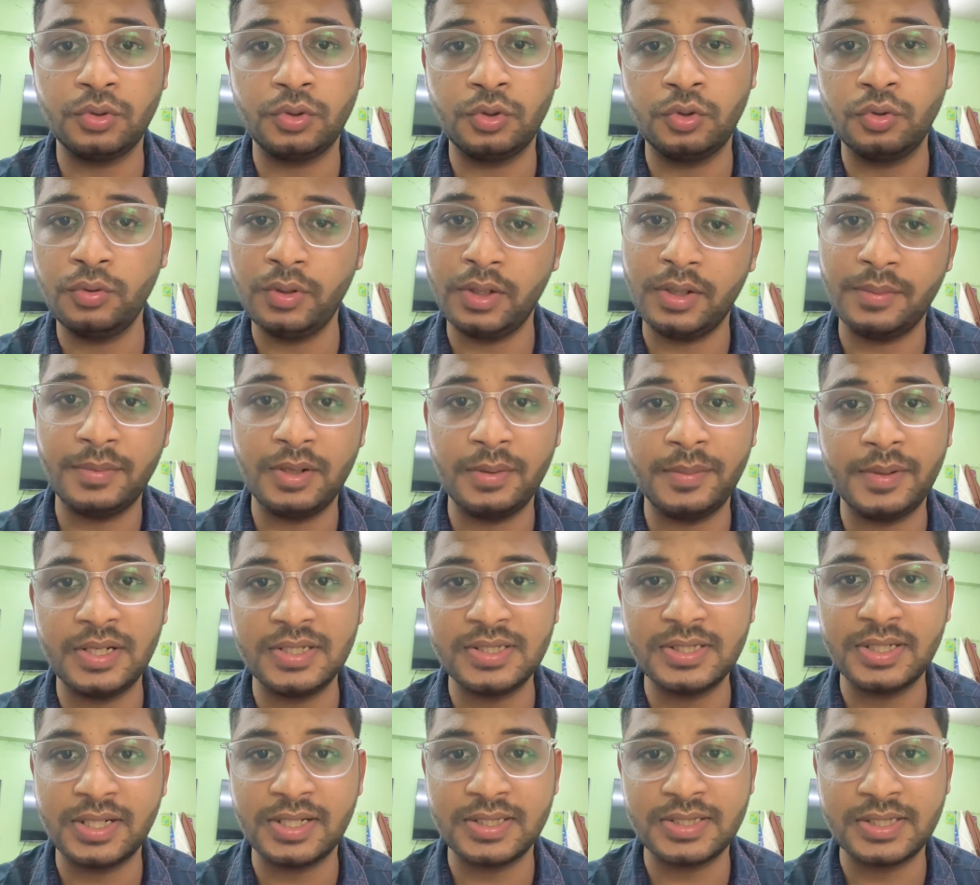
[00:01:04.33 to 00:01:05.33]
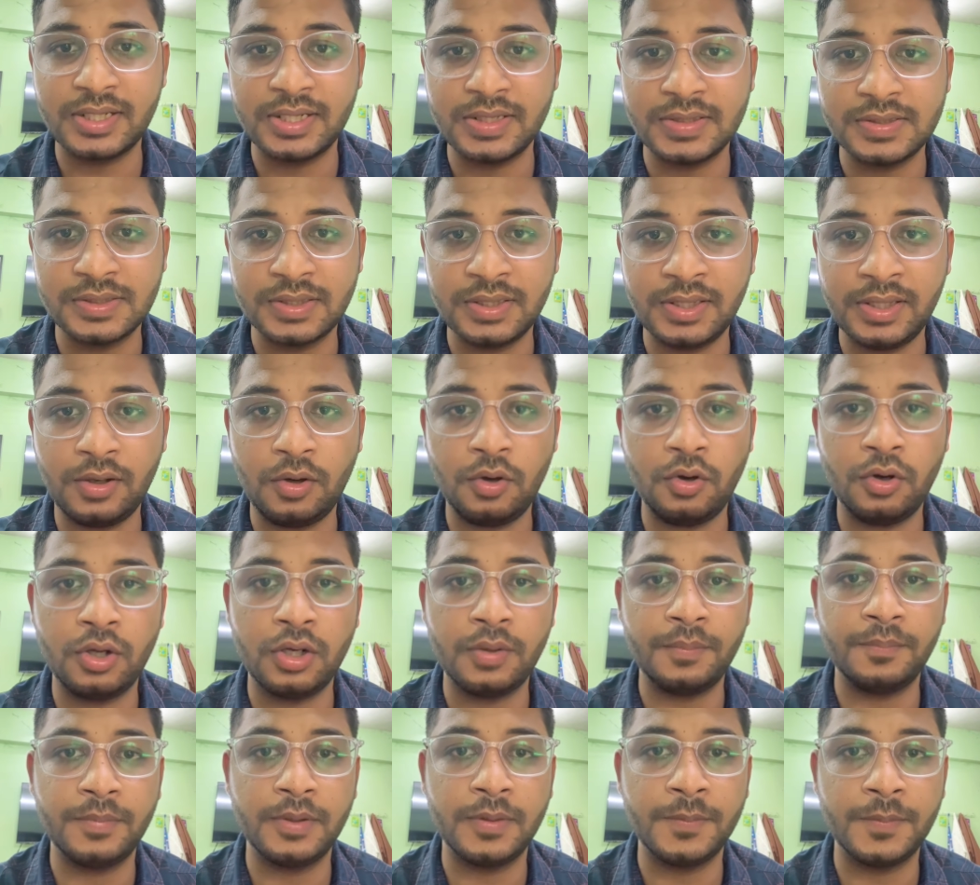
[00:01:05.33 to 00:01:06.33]
do MD medicine residency, or
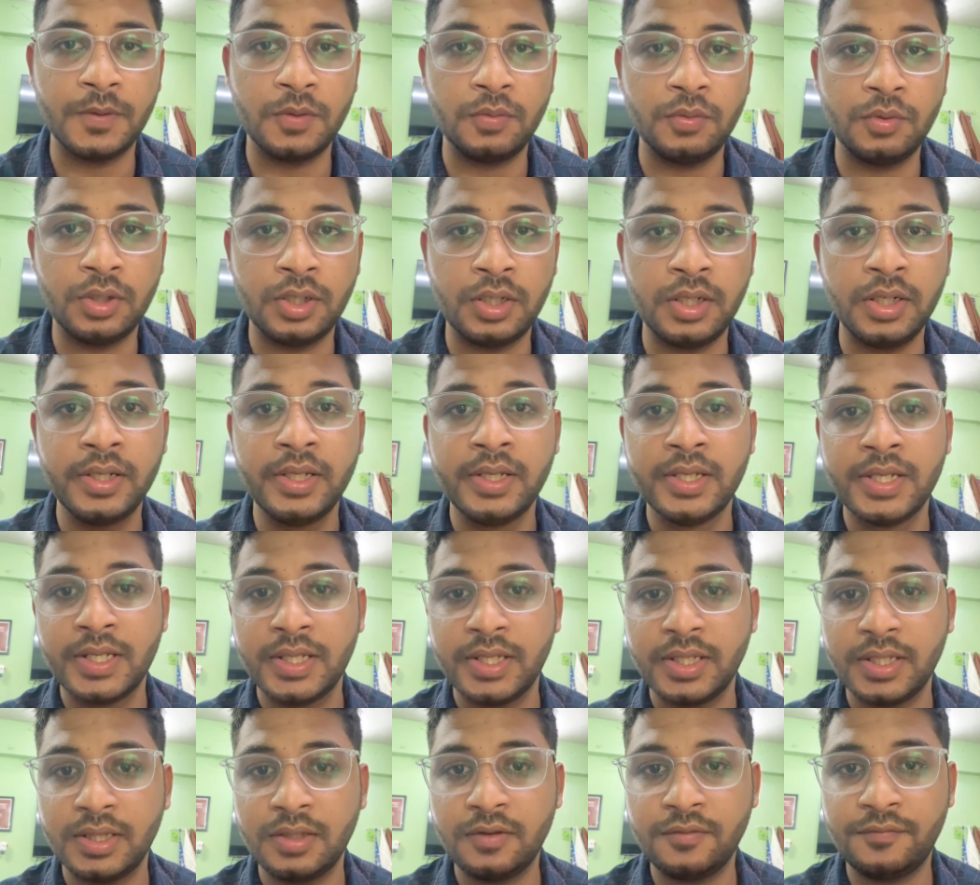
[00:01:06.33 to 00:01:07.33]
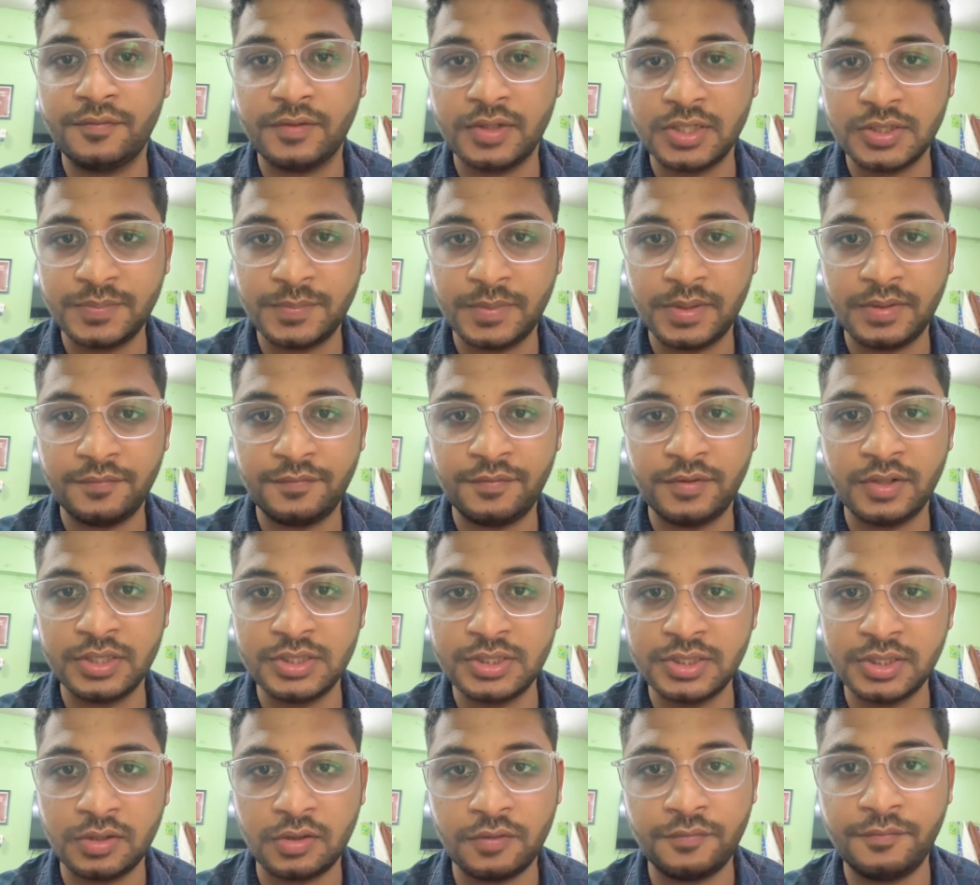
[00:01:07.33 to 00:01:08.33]
people who are in the first
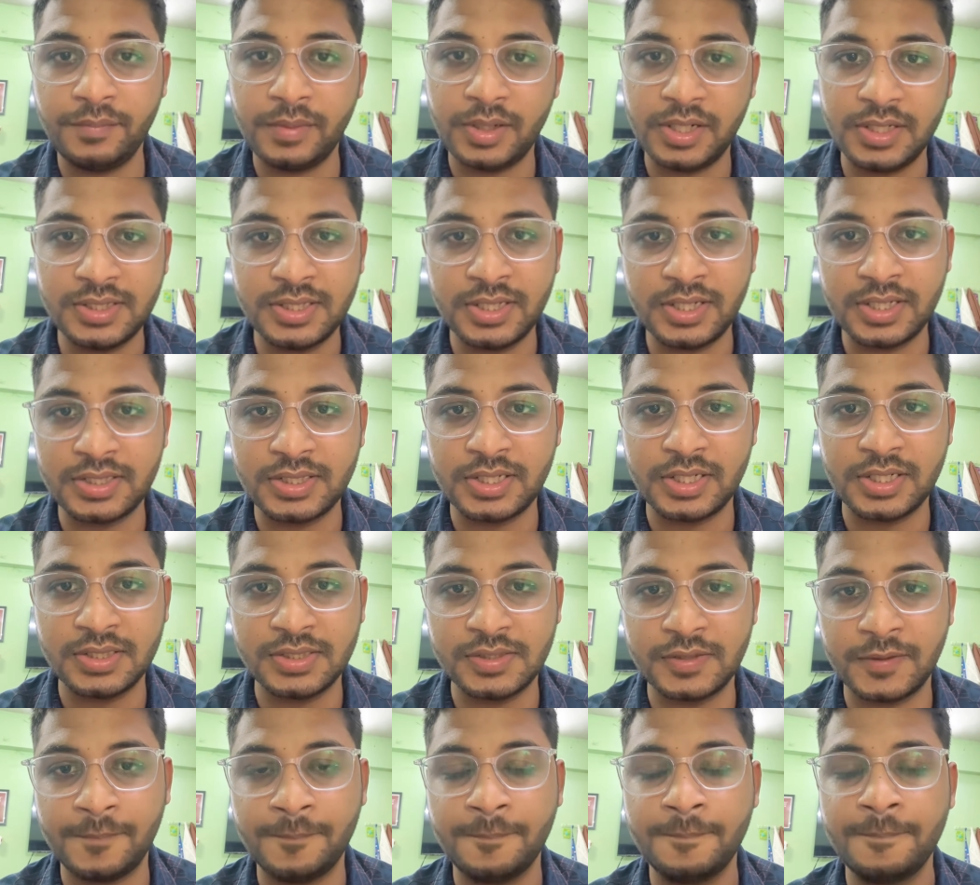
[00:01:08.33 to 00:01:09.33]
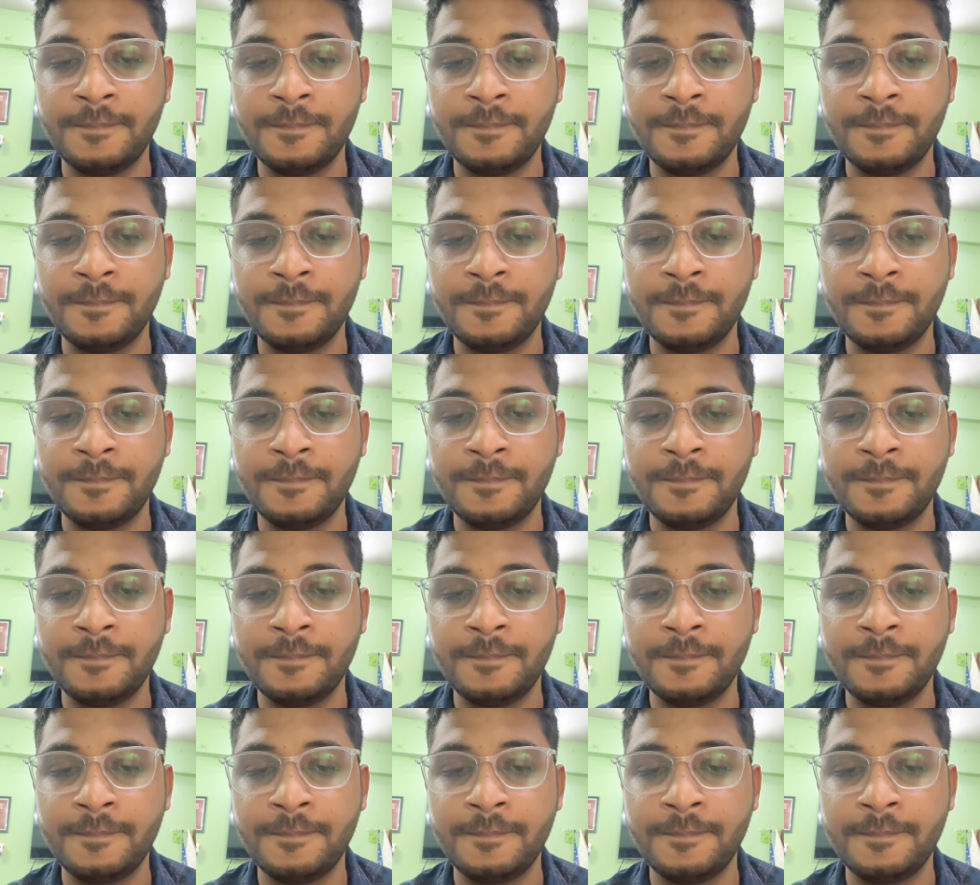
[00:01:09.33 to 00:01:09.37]
year of medicine residency.